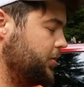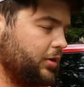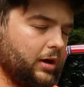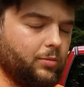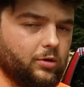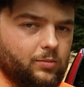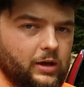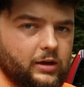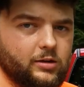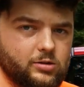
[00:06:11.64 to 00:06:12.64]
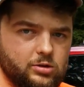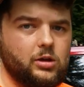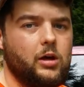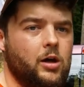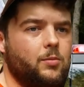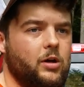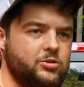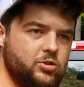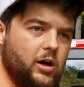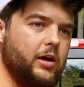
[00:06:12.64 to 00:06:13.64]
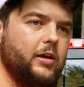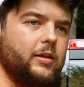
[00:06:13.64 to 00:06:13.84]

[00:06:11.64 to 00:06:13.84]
you're able to make a shot